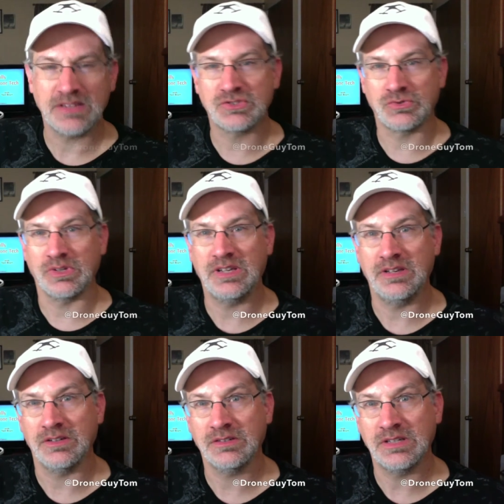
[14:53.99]
story
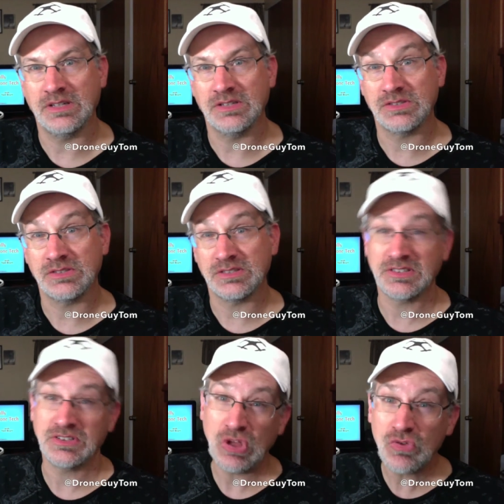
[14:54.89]
here is
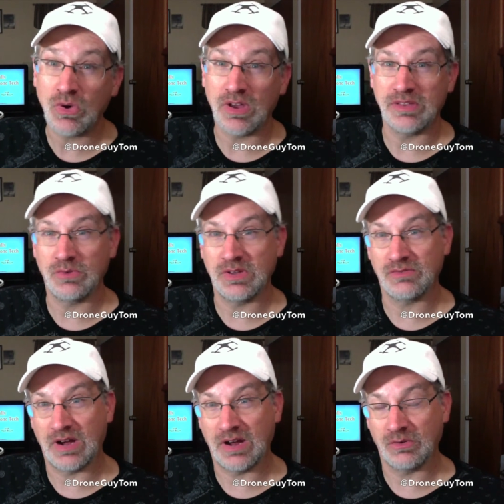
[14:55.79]
another one that went
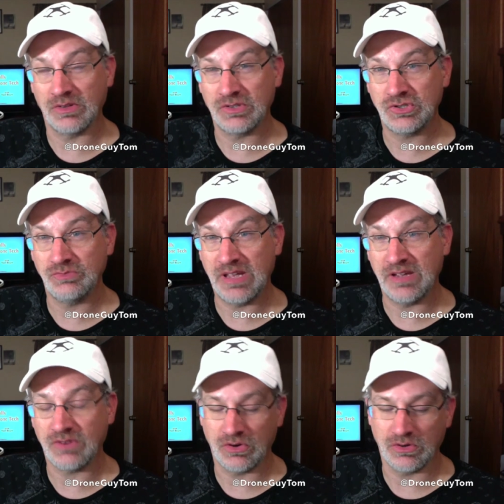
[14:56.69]
viral that you may
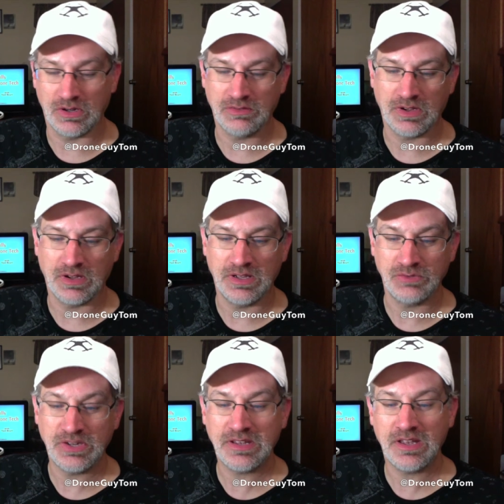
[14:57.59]
have heard of.
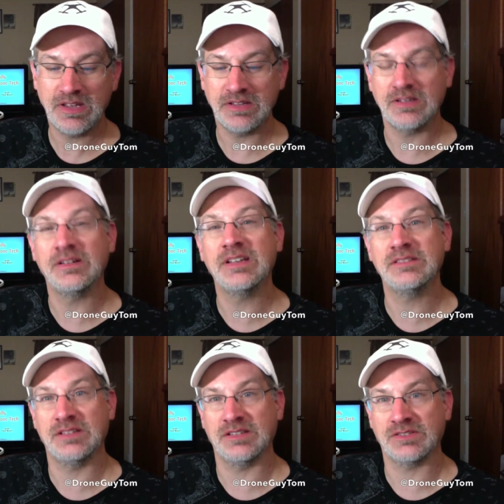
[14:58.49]
Enrique
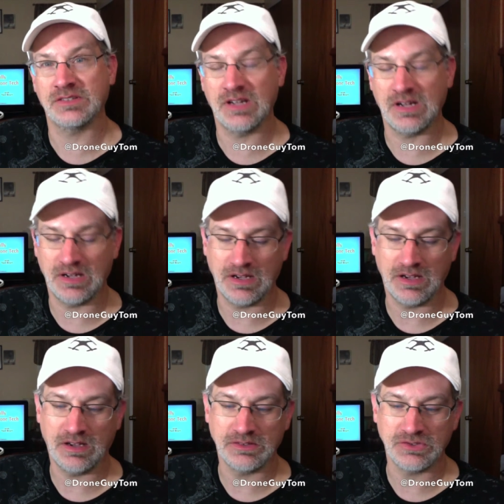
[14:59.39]
Iglesias
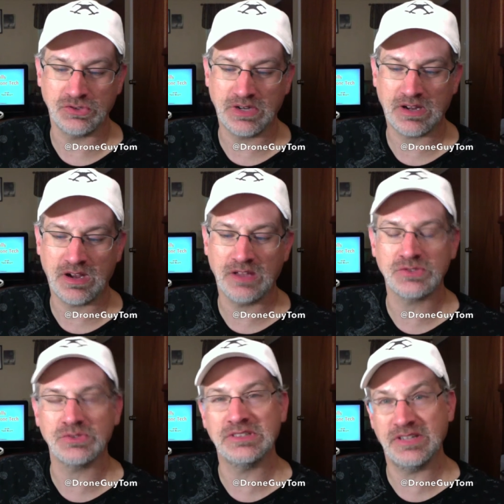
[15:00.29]
is doing a
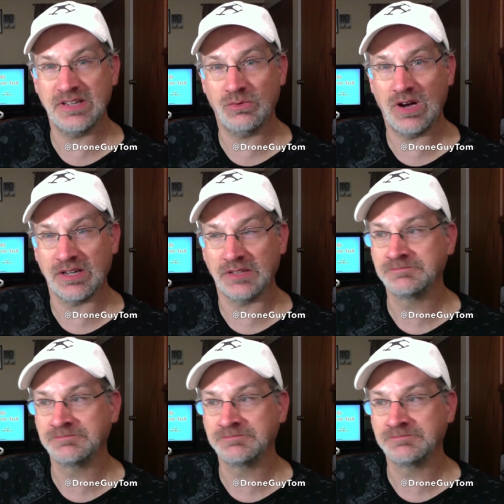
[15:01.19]
concert in Tijuana.